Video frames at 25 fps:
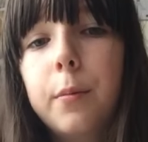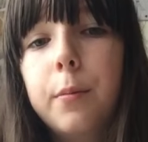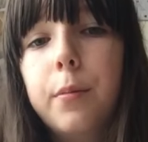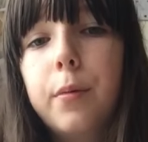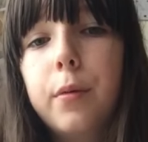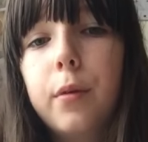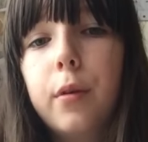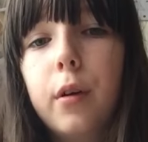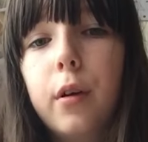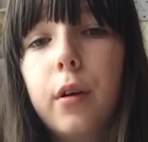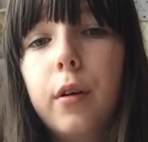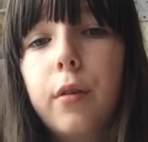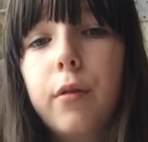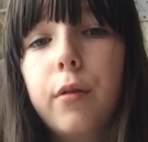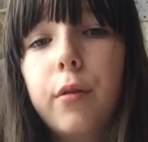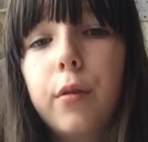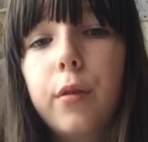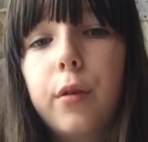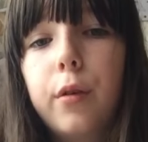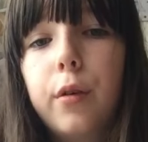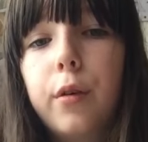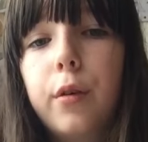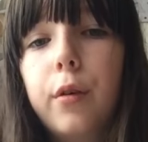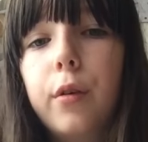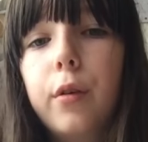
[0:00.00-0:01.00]
But
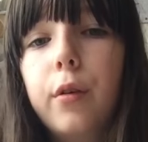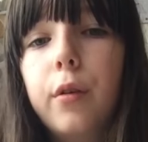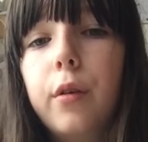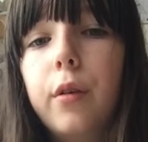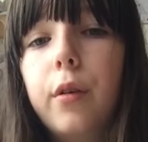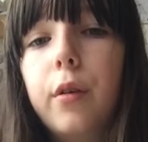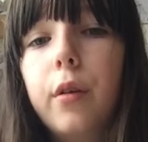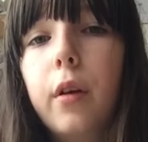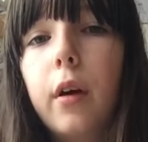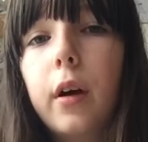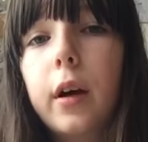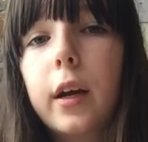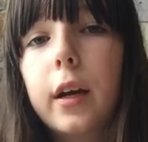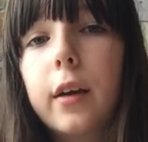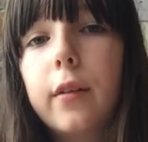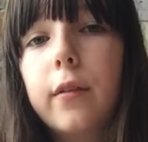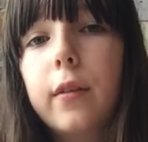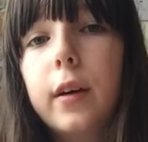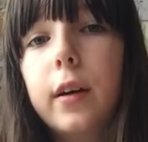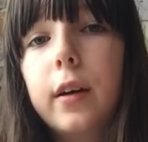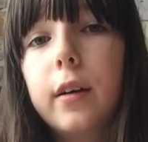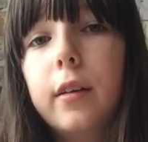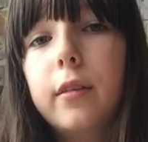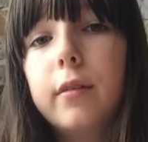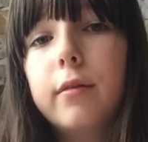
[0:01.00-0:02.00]
overall, I give
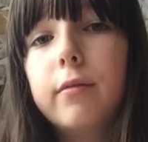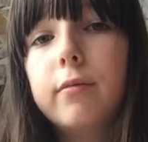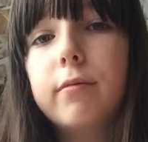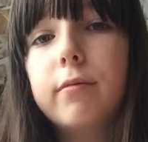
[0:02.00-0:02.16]
it,